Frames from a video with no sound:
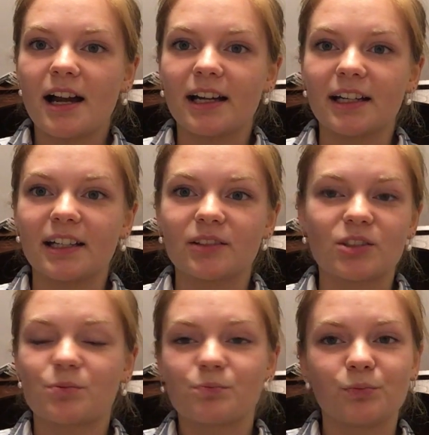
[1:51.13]
I
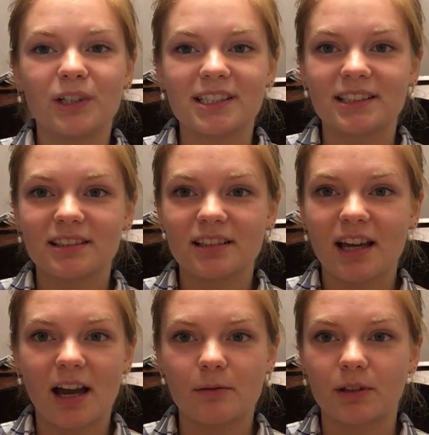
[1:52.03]
just wasn't
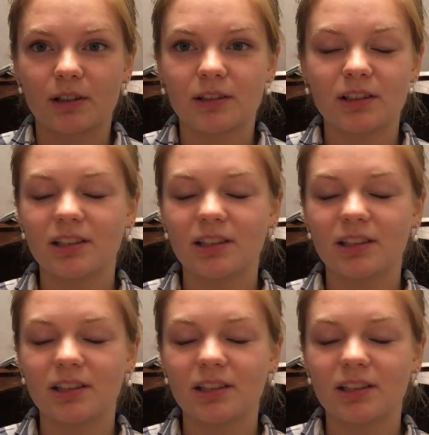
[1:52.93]
having it.